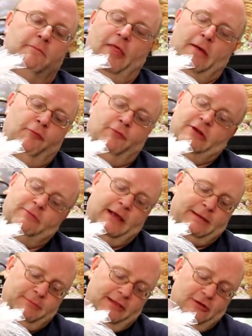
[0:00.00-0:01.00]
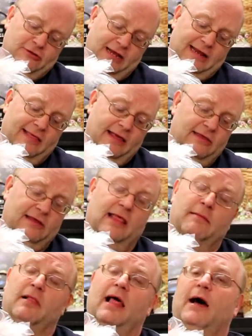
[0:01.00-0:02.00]
But they, just like but just like anything else at
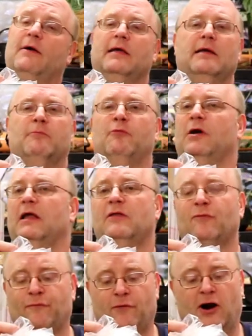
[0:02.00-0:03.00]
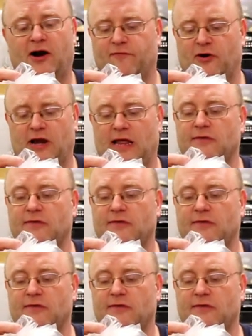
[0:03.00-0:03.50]
Lake Malawi, it breeds very very